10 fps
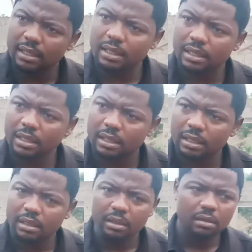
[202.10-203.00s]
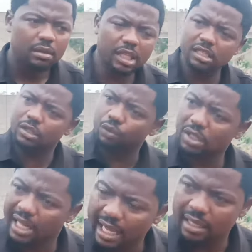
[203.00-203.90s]
The miracle land. This is
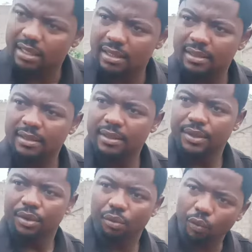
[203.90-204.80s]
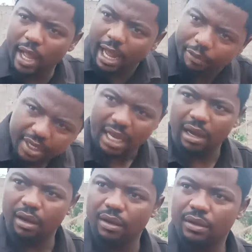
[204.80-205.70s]
which land? The miracle, miracle land. Where are we
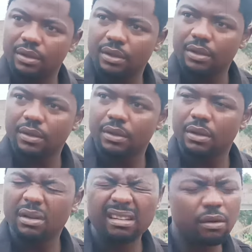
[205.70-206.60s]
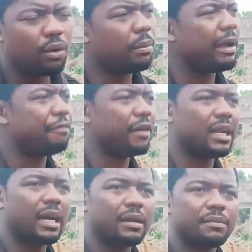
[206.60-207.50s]
now? The miracle, miracle land. land. Oh, my father.